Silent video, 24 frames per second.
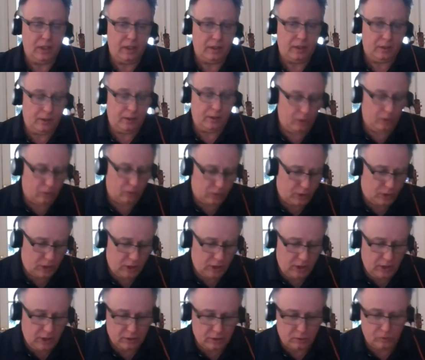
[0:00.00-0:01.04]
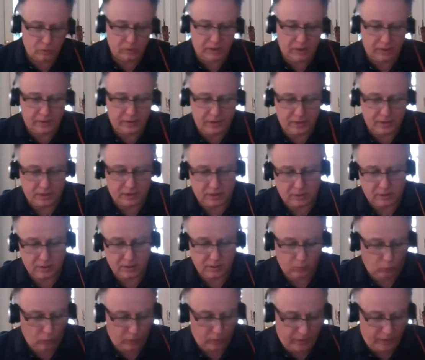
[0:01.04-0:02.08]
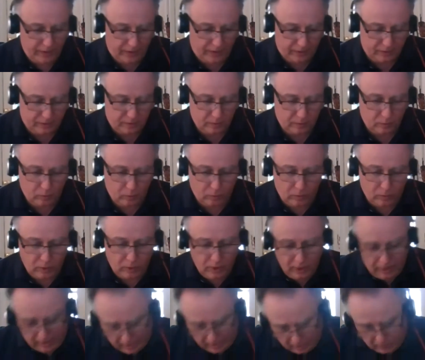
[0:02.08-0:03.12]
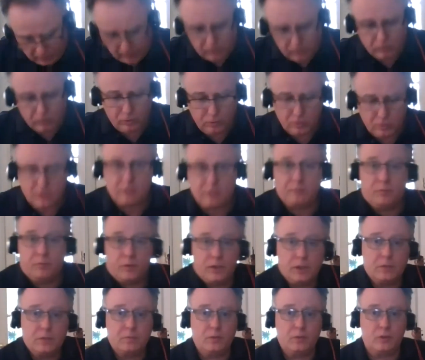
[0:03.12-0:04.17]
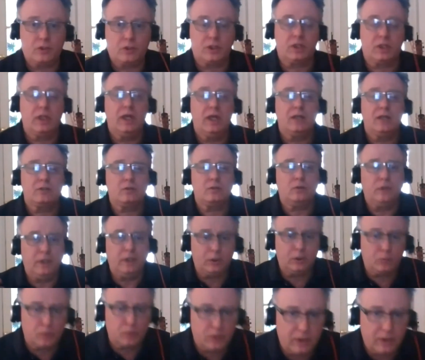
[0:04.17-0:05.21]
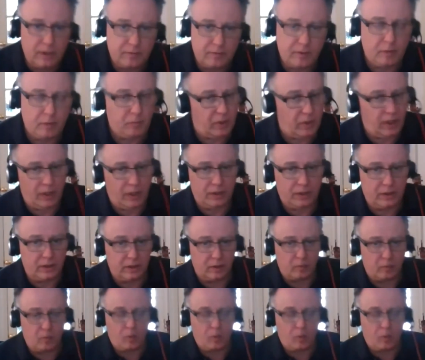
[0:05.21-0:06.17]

He or she is good at this or that, or eh, we could use them for this project. So it would give them an idea.